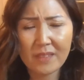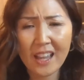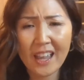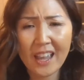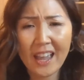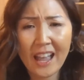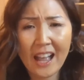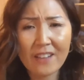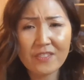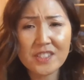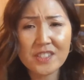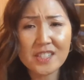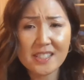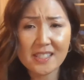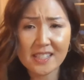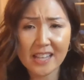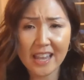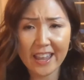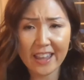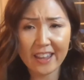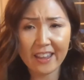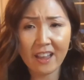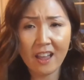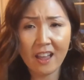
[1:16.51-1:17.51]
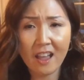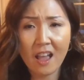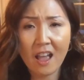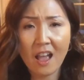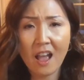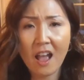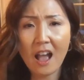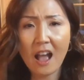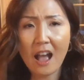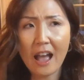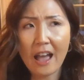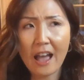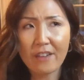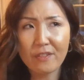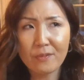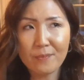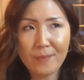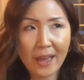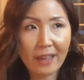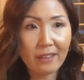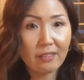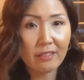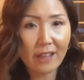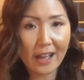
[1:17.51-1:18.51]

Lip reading: I have to say, I've met